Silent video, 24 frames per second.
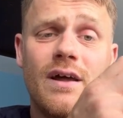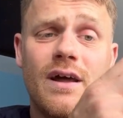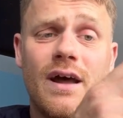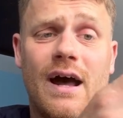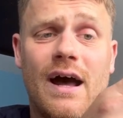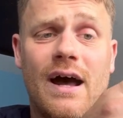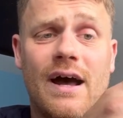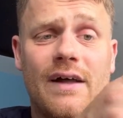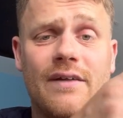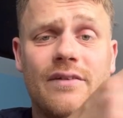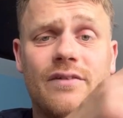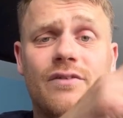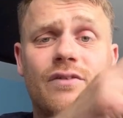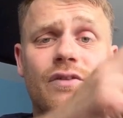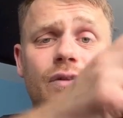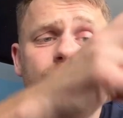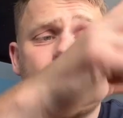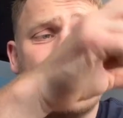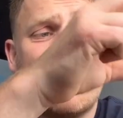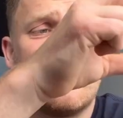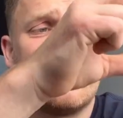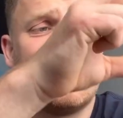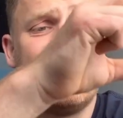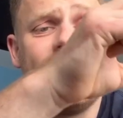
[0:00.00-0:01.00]
and the
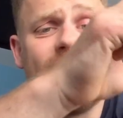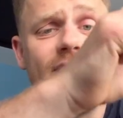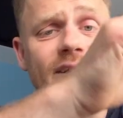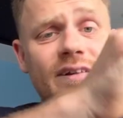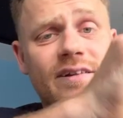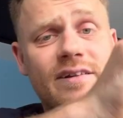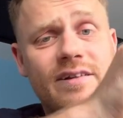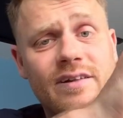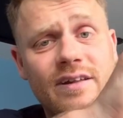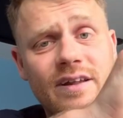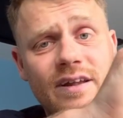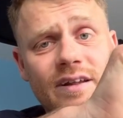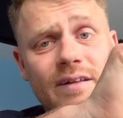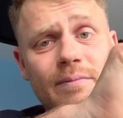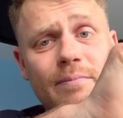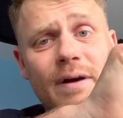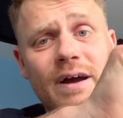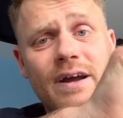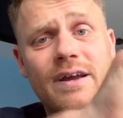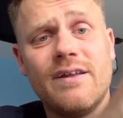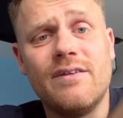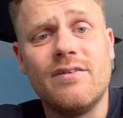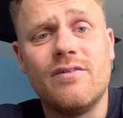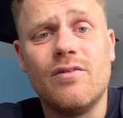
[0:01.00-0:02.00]
bracket just sinks
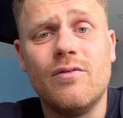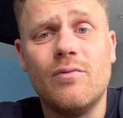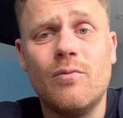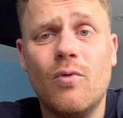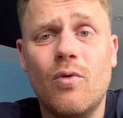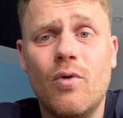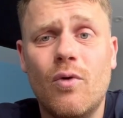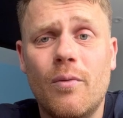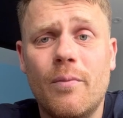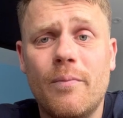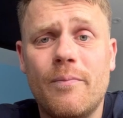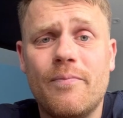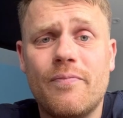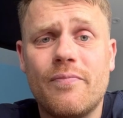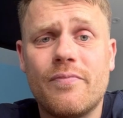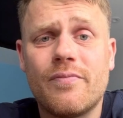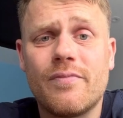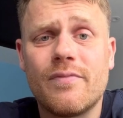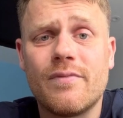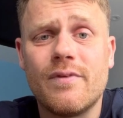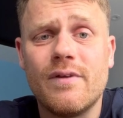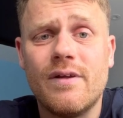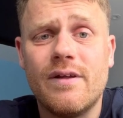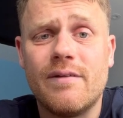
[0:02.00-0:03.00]
back into the wall,
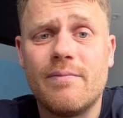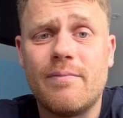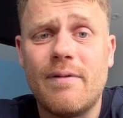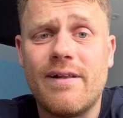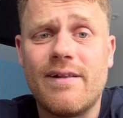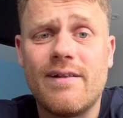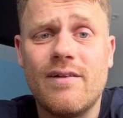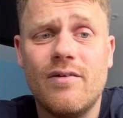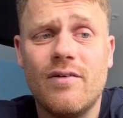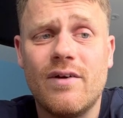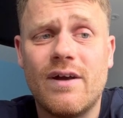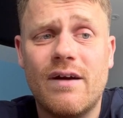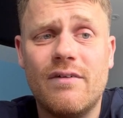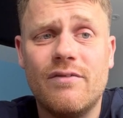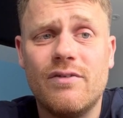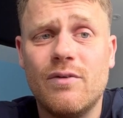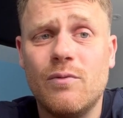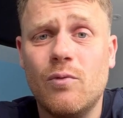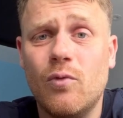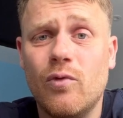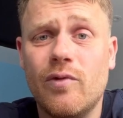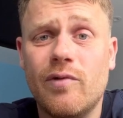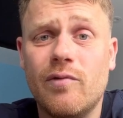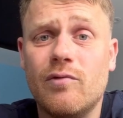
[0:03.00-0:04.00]
especially on cavity
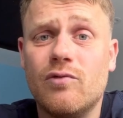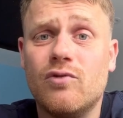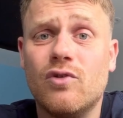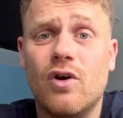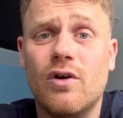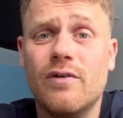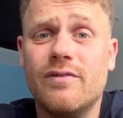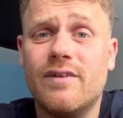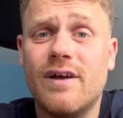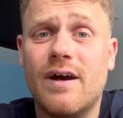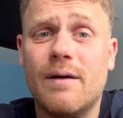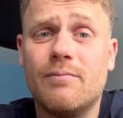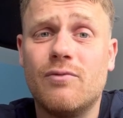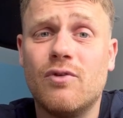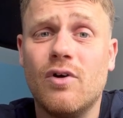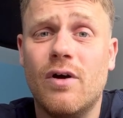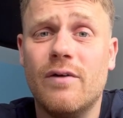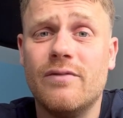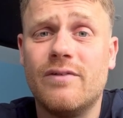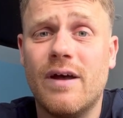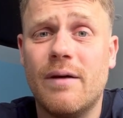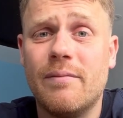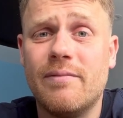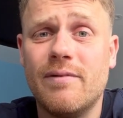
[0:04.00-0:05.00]
walls or dot and dab. Dot
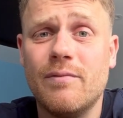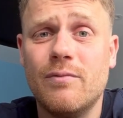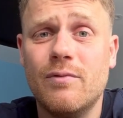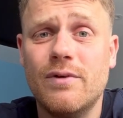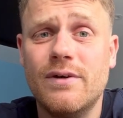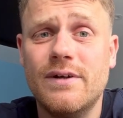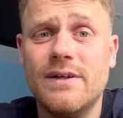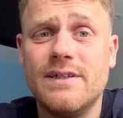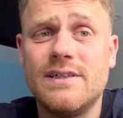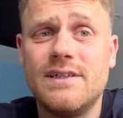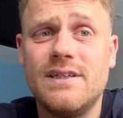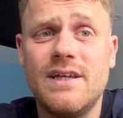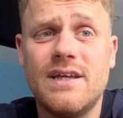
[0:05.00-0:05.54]
and dab's the worst.